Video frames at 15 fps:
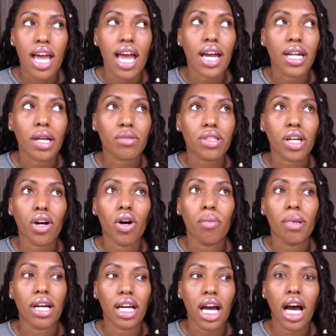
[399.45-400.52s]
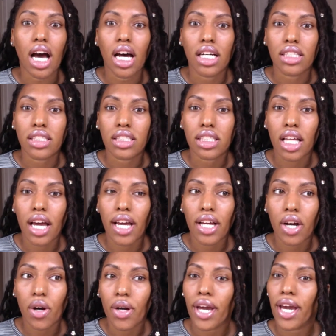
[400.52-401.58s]
And I was like, oh my gosh, like,
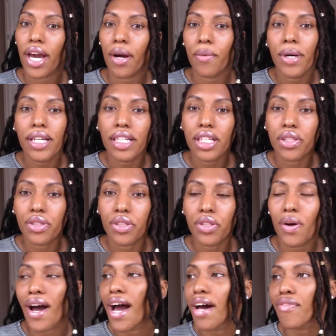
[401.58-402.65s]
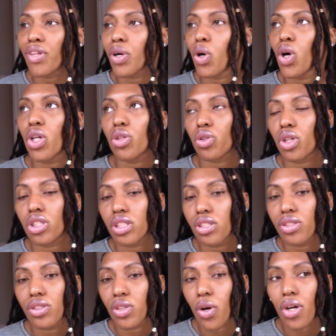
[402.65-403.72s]
okay, I wanted, you know, after calling all of
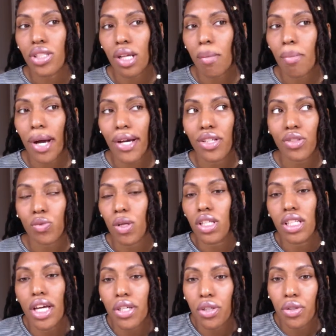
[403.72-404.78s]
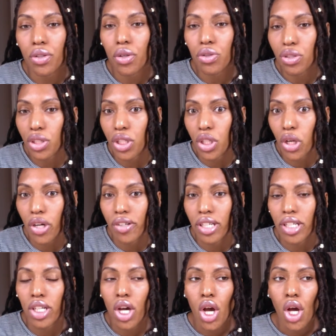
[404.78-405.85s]
these stores, I might as well like, you know, secure
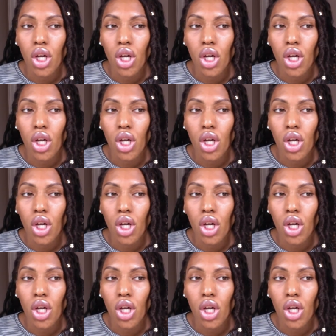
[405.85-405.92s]
it.